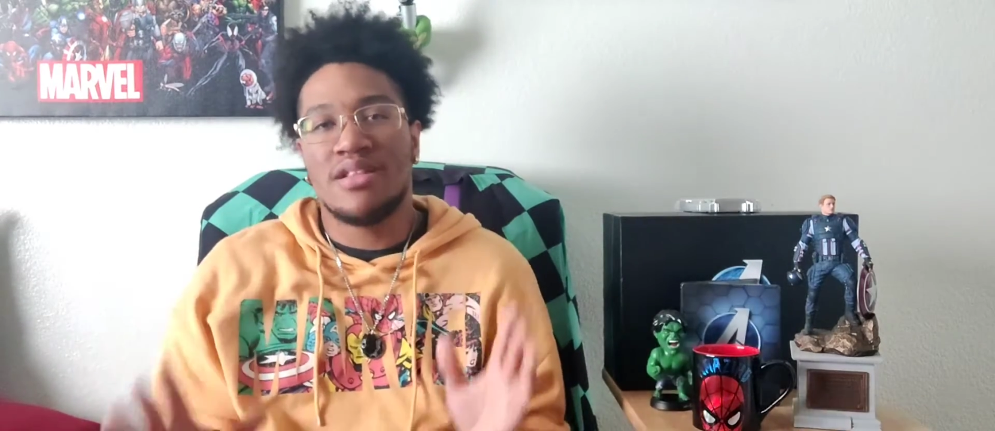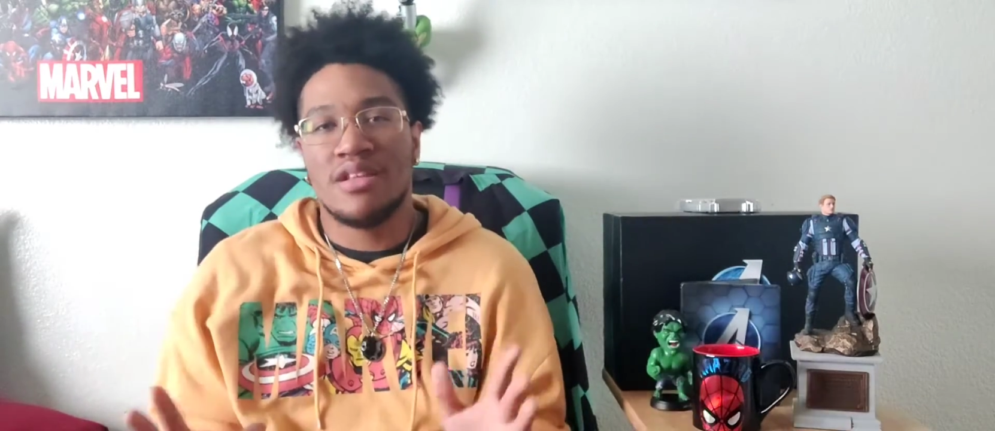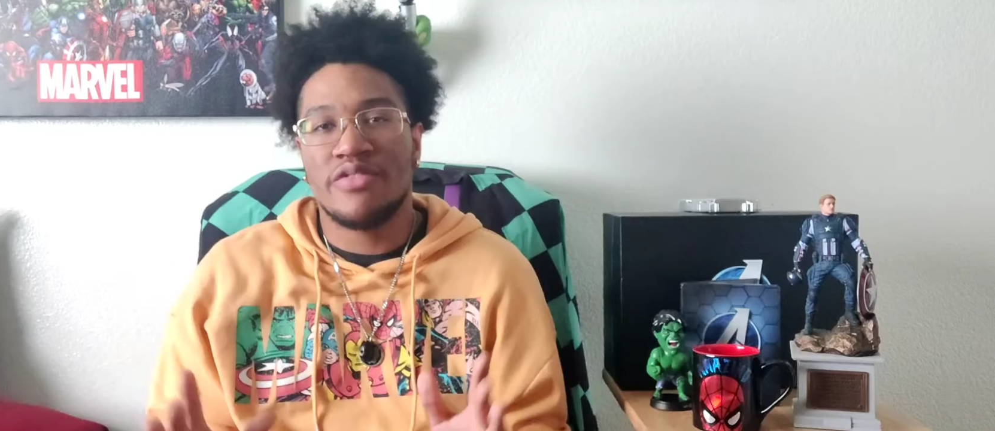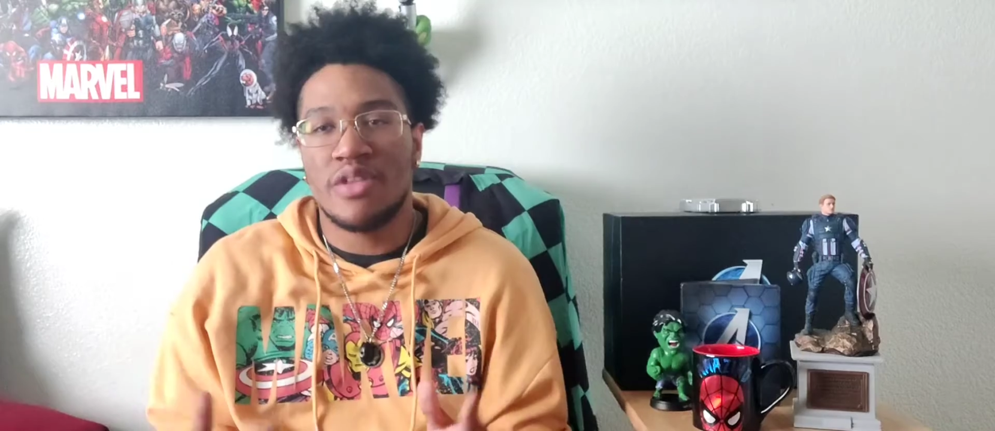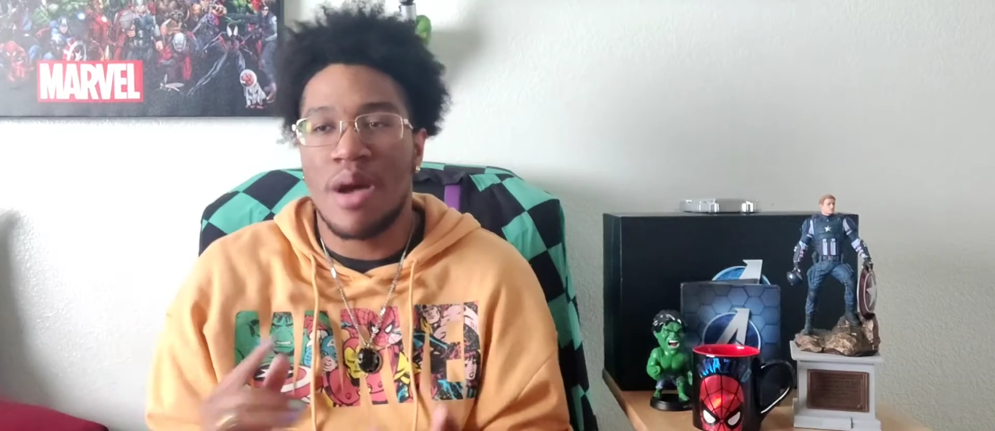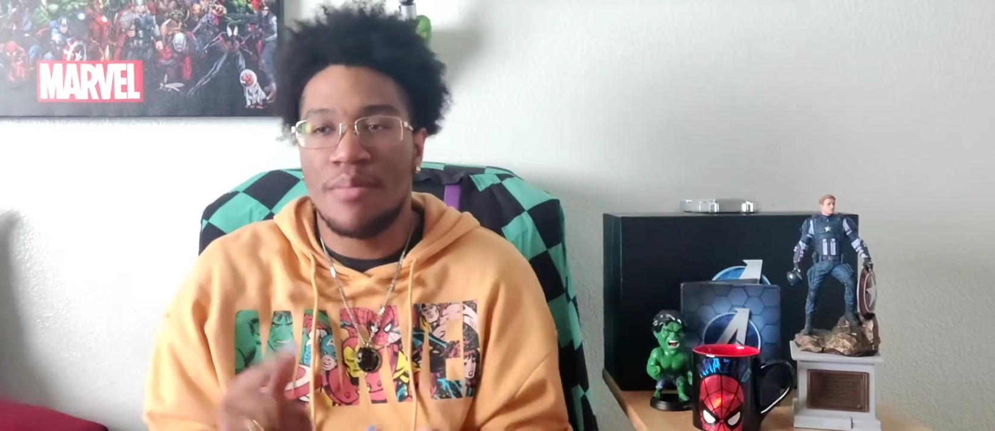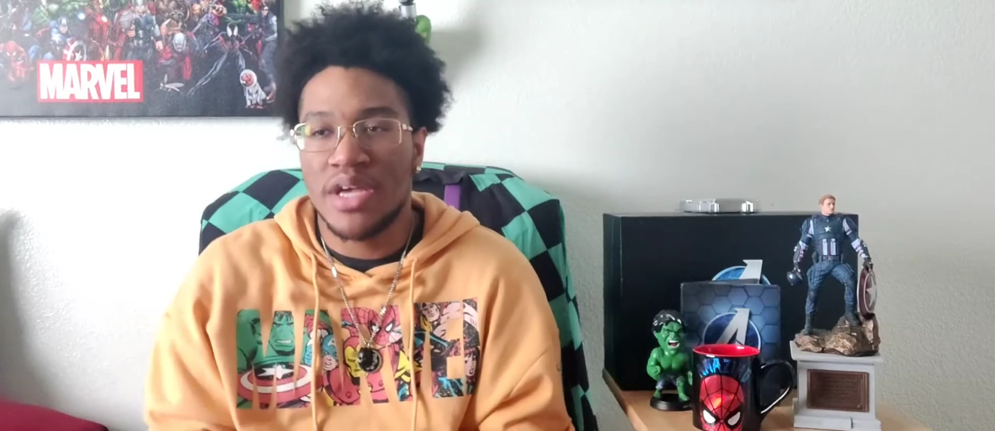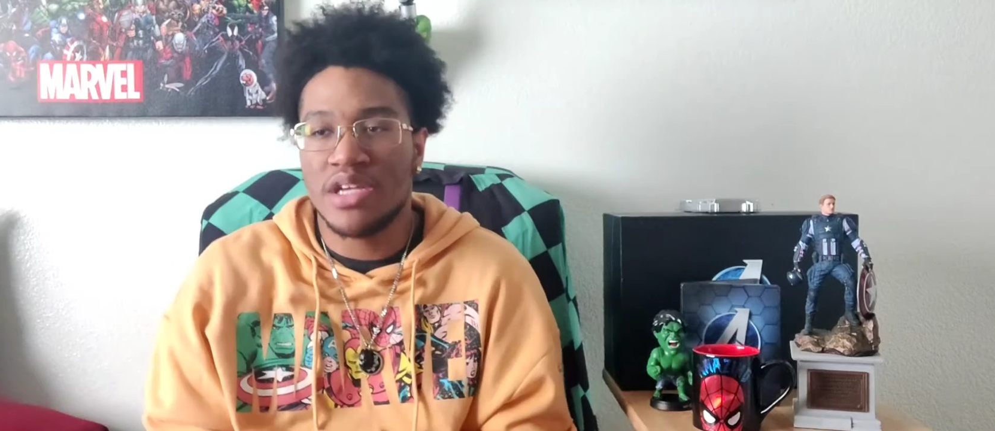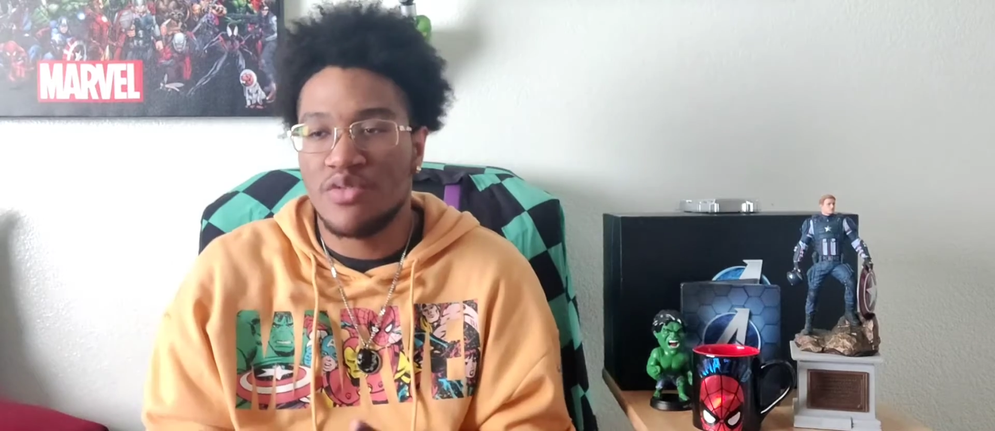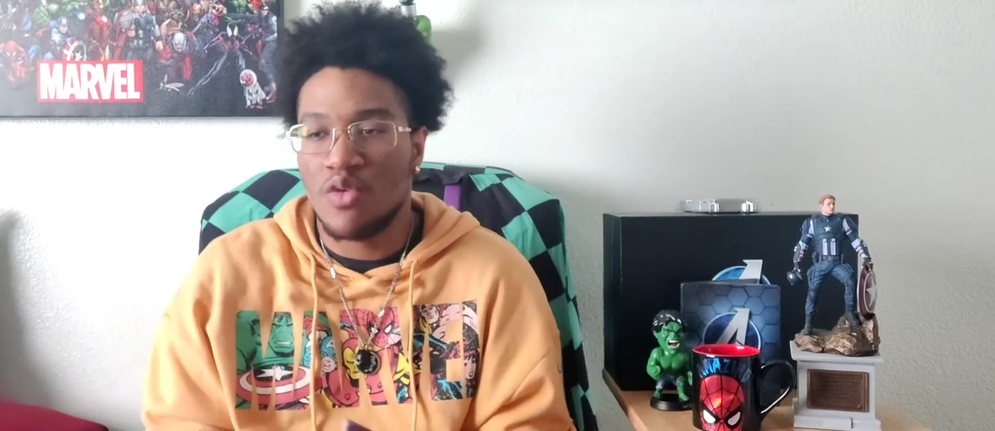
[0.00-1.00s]
enough that my
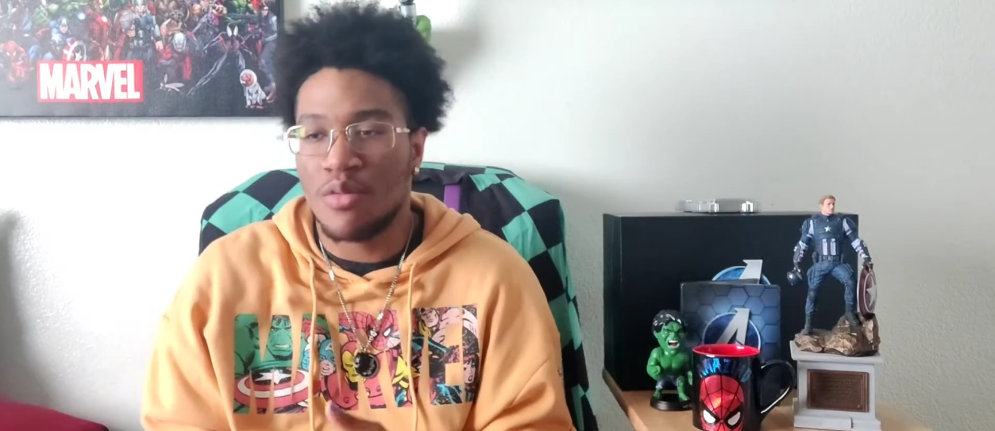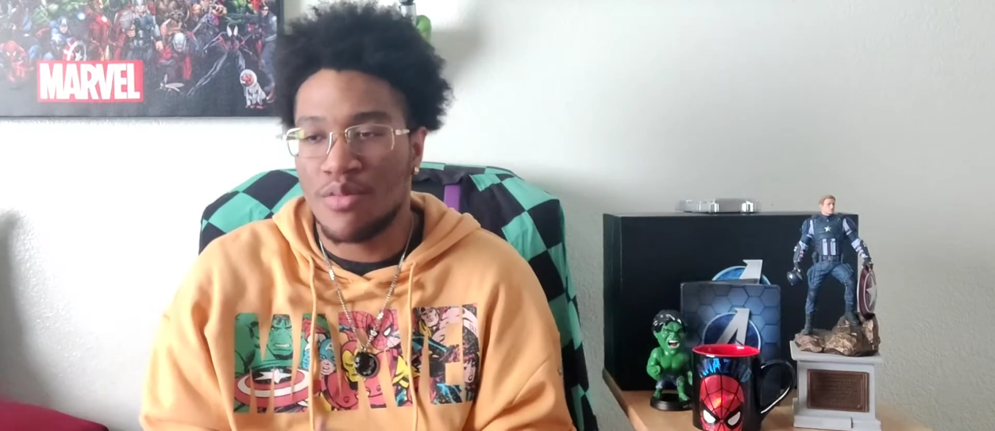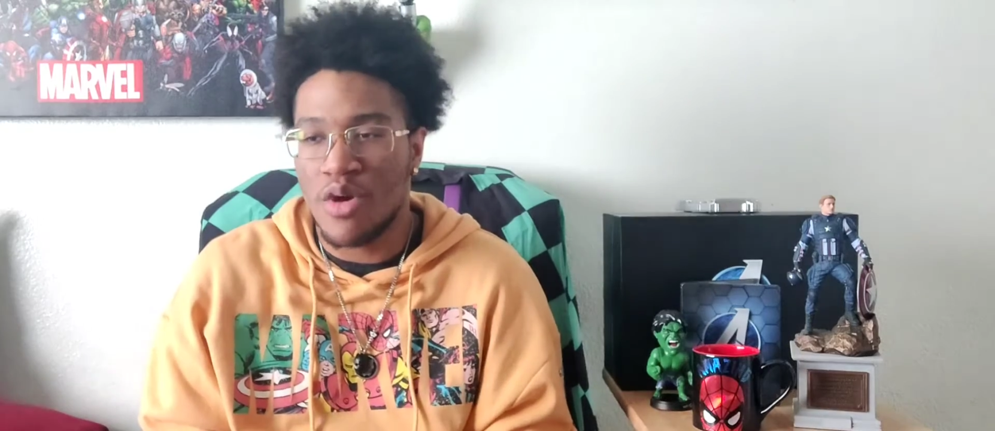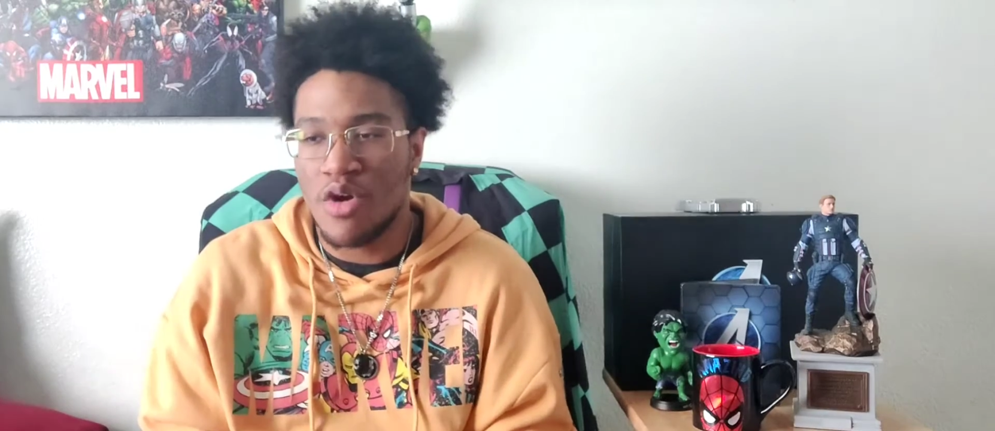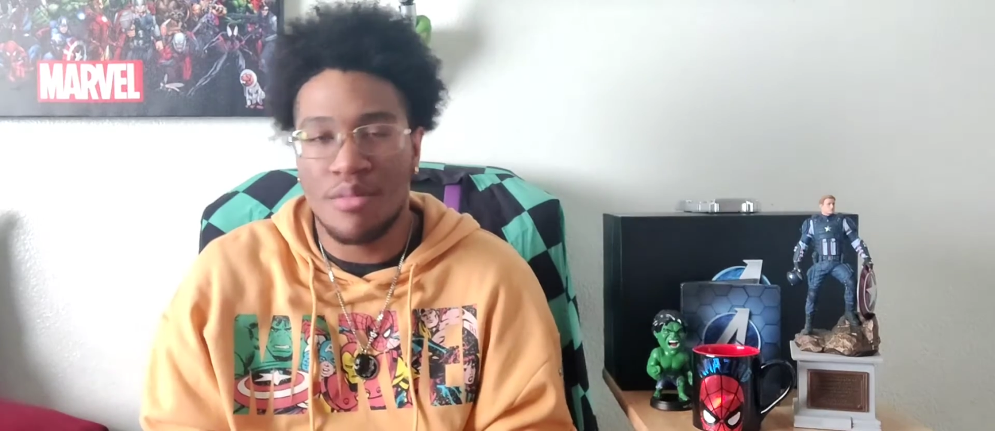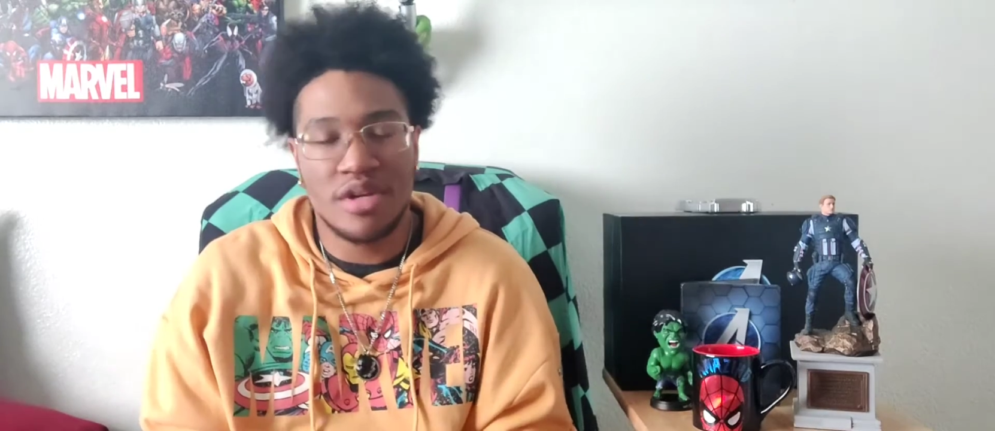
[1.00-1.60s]
PS4 Pro,